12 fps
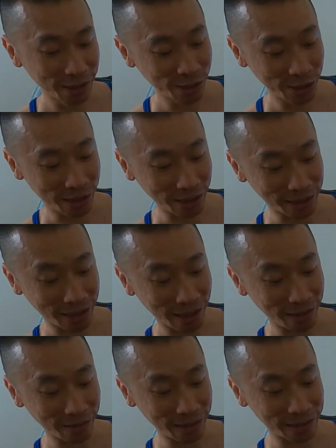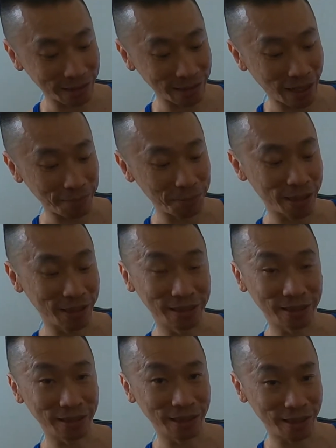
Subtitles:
you could tell it's not because